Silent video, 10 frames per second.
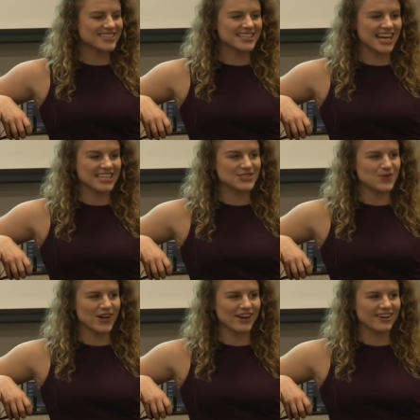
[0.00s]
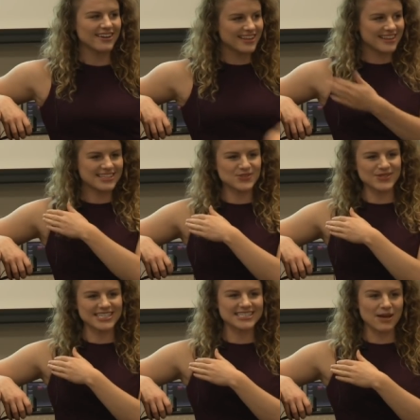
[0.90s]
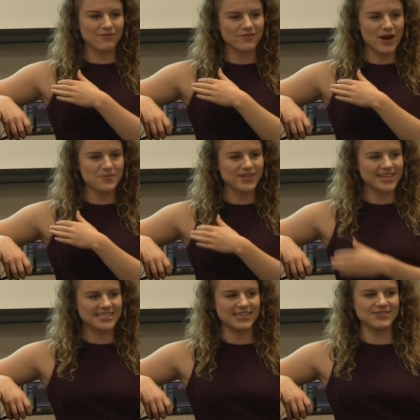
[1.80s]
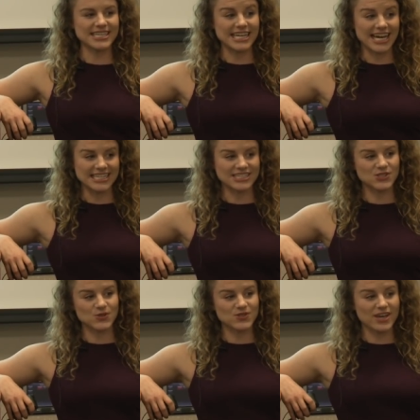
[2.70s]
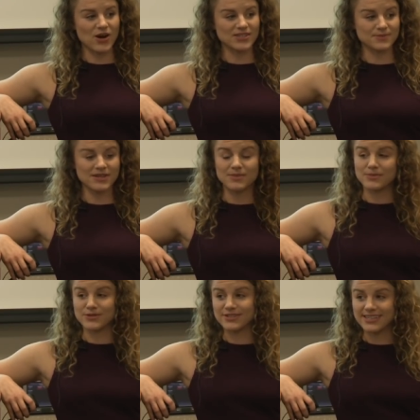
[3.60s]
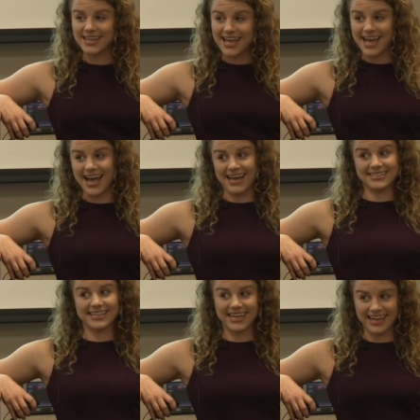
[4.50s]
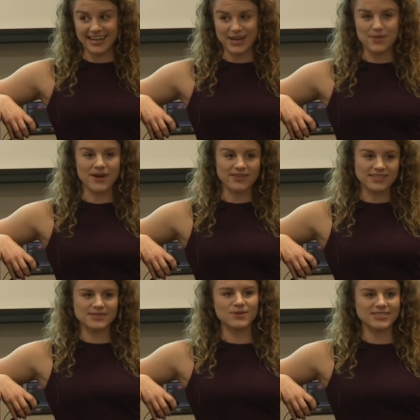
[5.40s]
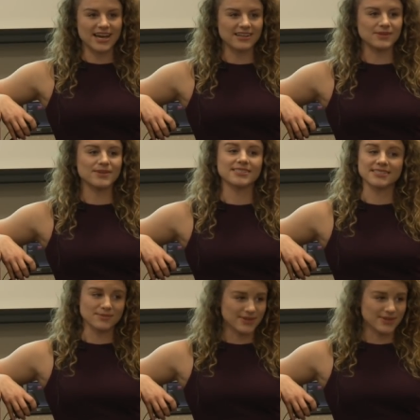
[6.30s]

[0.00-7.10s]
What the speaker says: that is where this really stemmed from, because I was like, I need to tell as many people as I can about this modality because it's